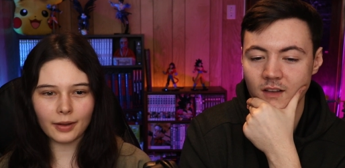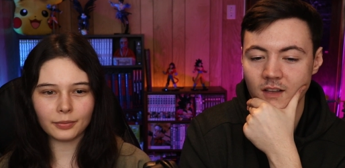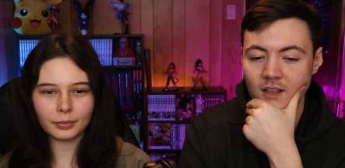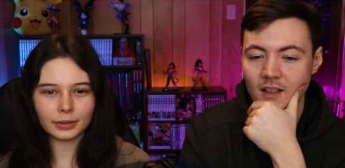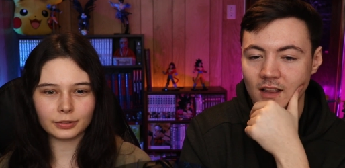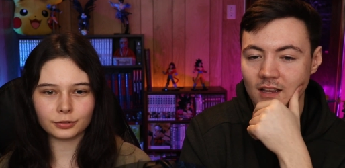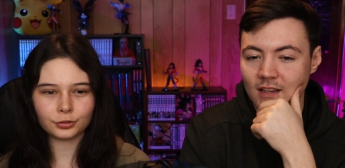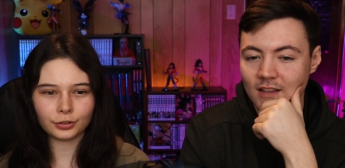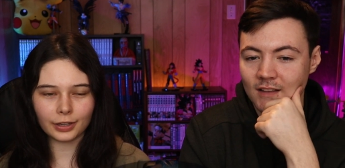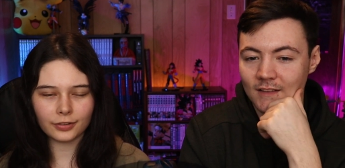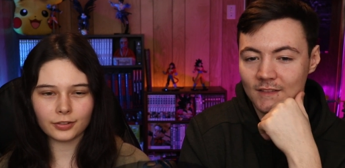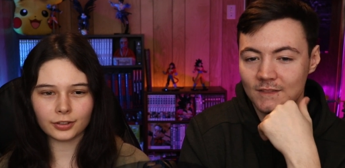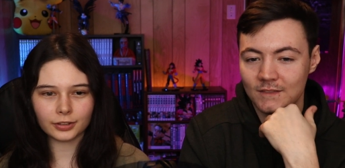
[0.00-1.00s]
Speaker 1: I wouldn't
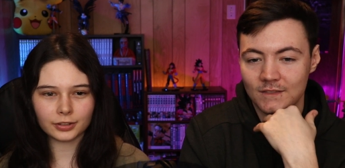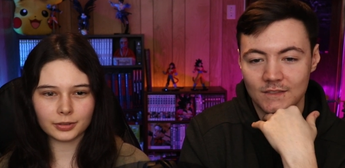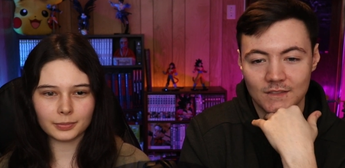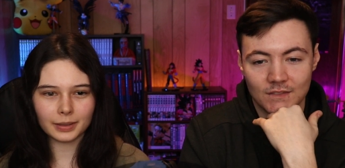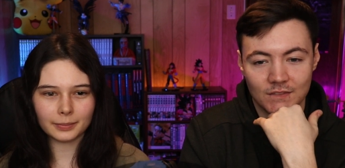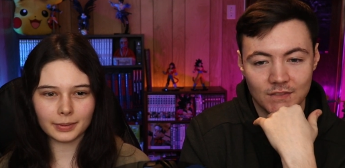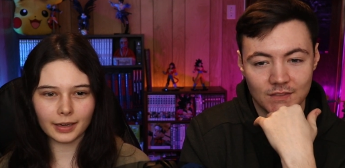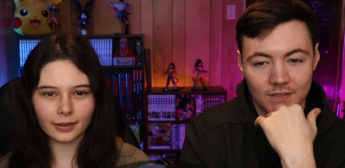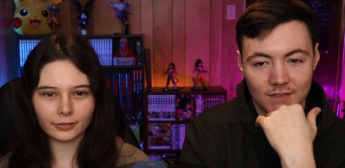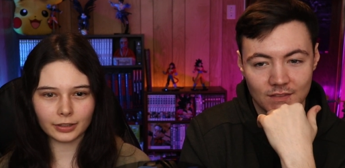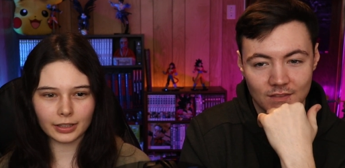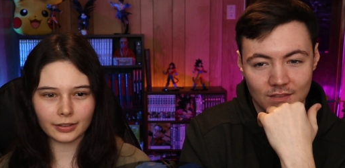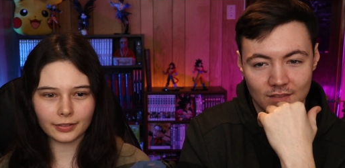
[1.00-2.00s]
trust her to be
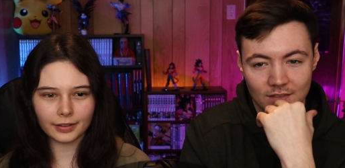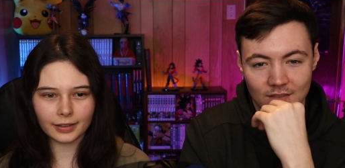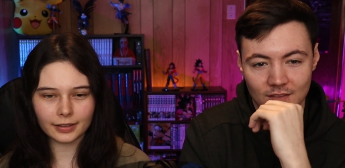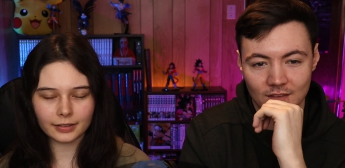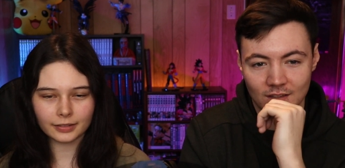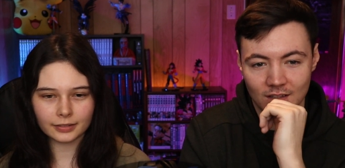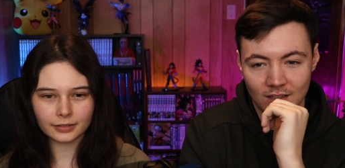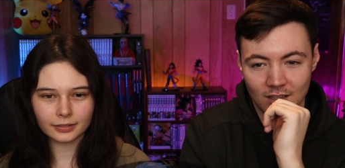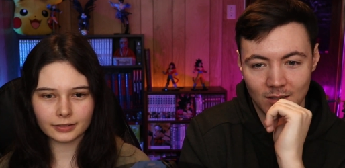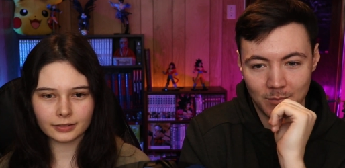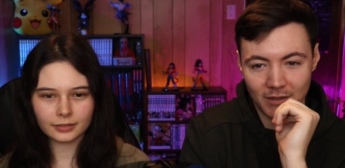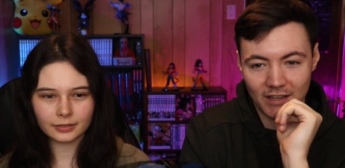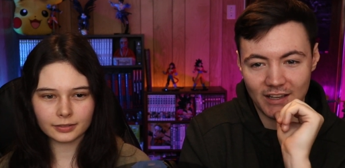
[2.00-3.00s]
being real there.
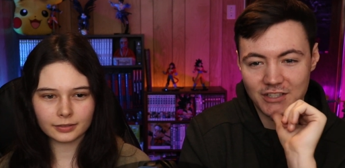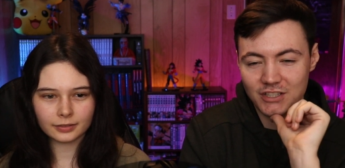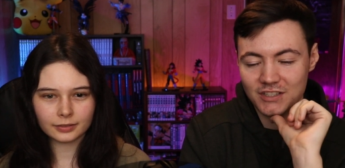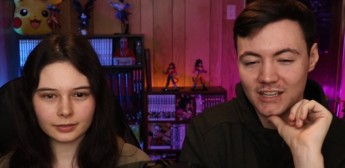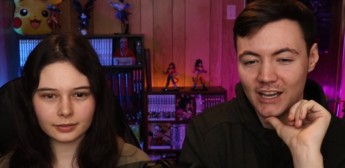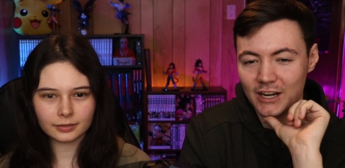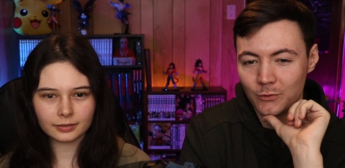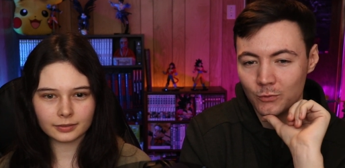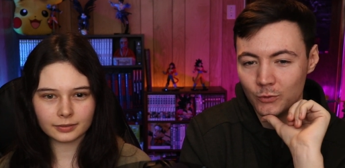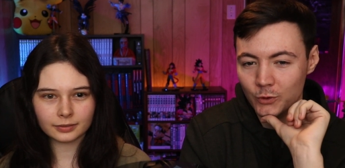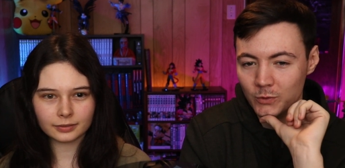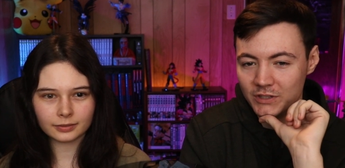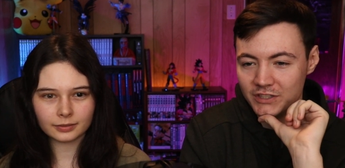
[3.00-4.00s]
Speaker 2: But it just kind of
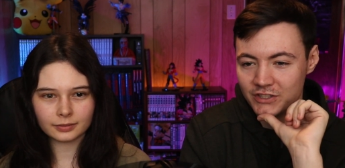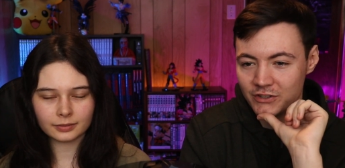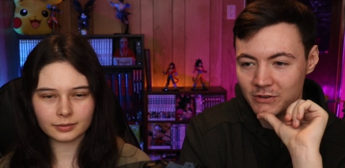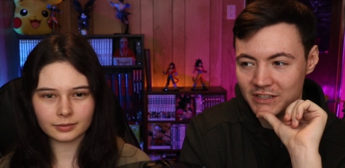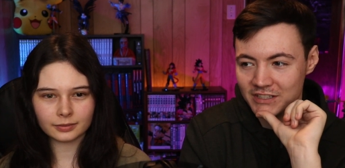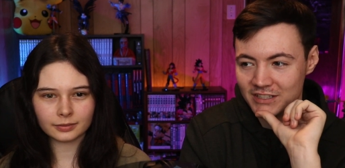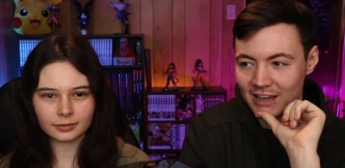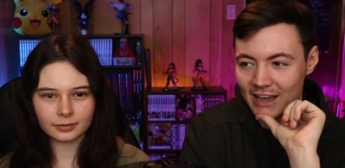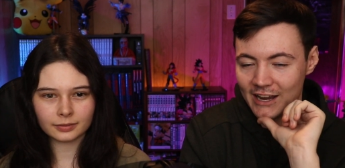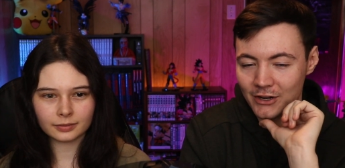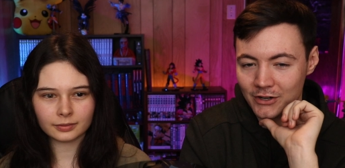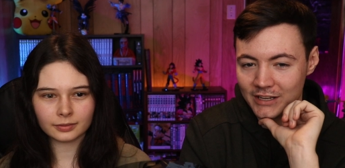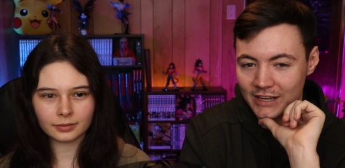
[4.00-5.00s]
ruins her
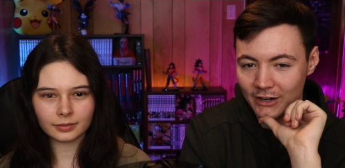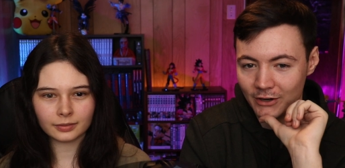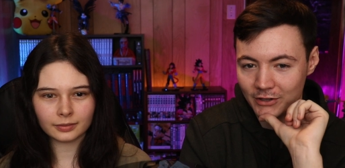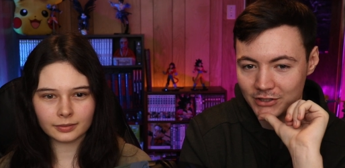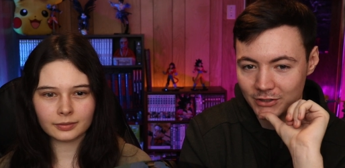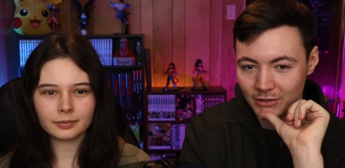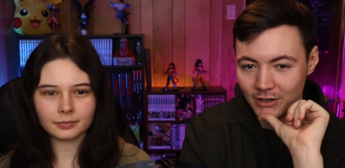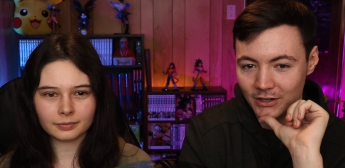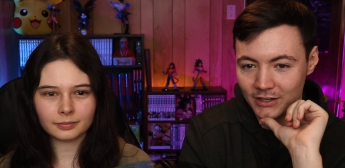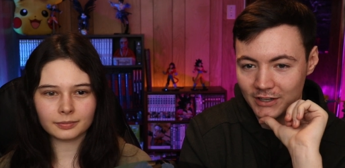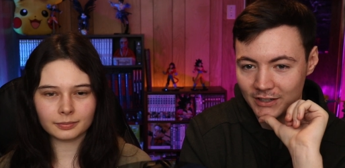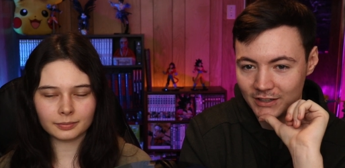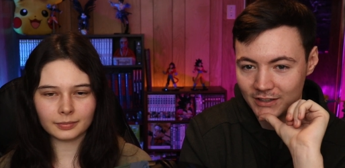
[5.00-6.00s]
entire character
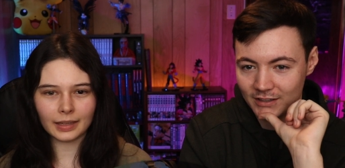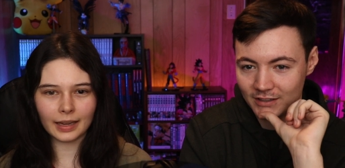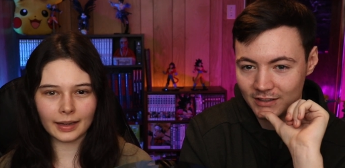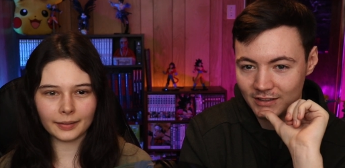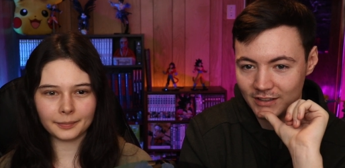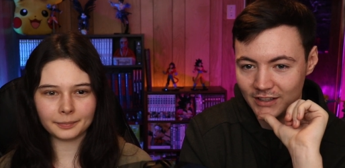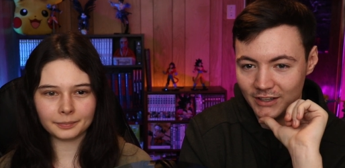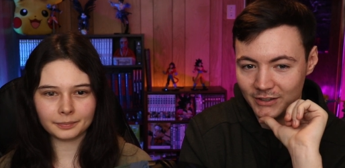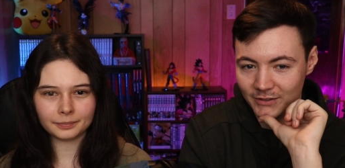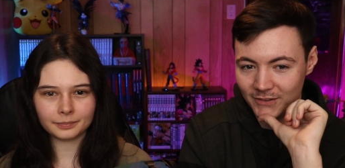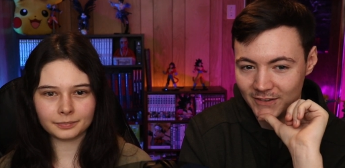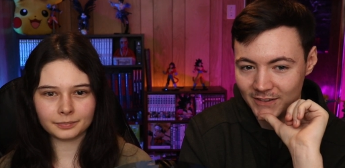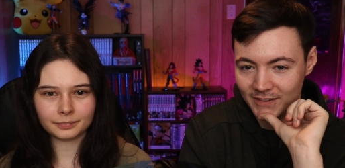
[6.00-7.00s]
arc. Yeah. You
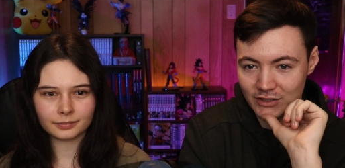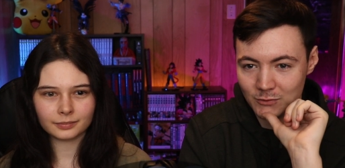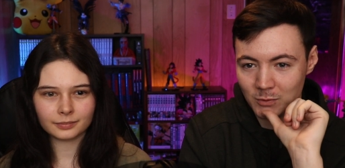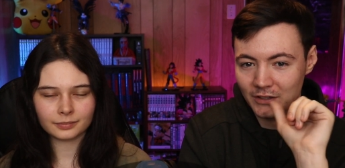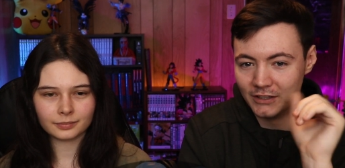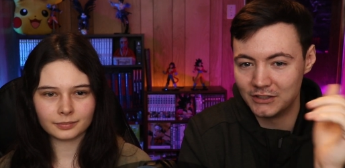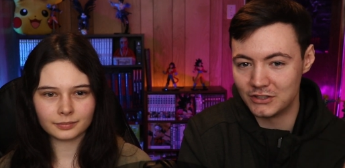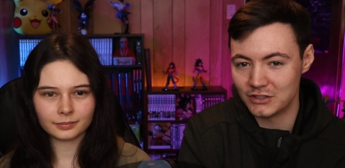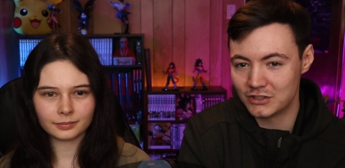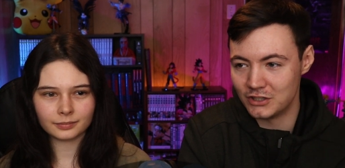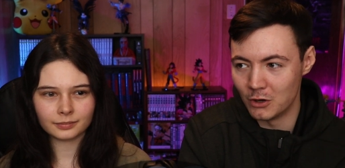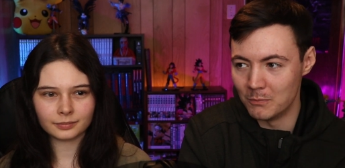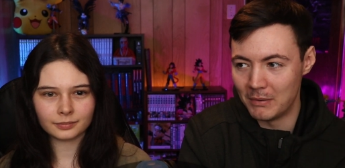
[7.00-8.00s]
know? If she's willing to
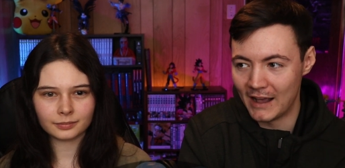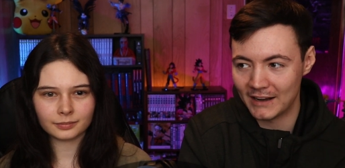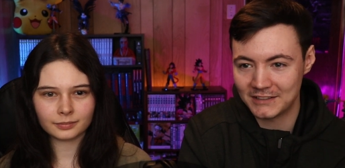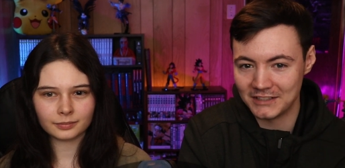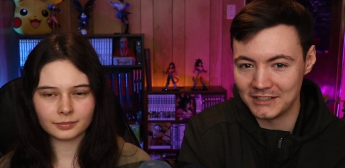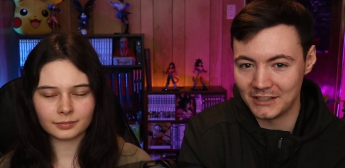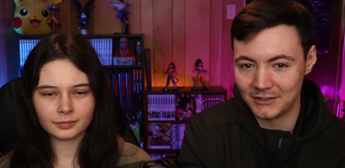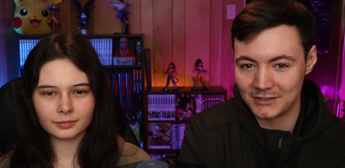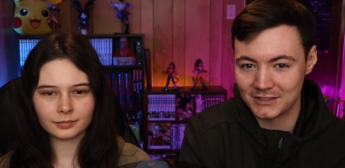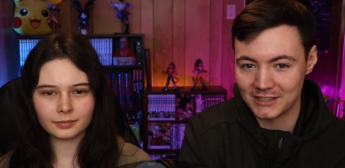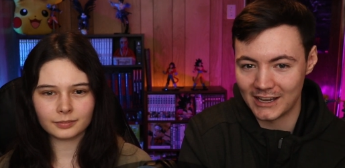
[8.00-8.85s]
just go back to the other